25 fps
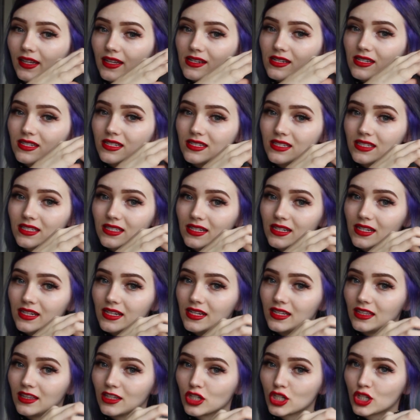like
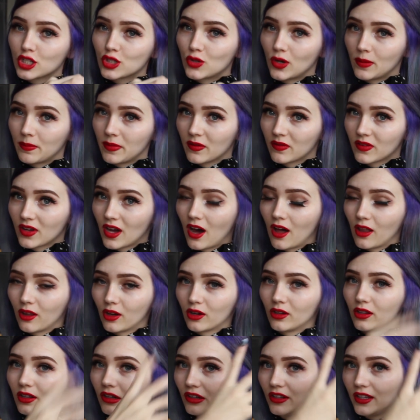see the strip of
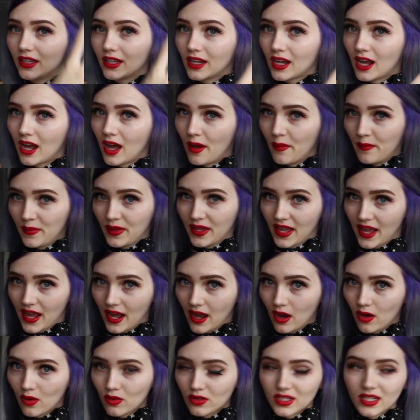color literally coming
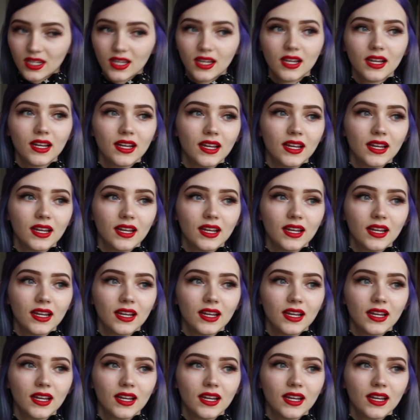out.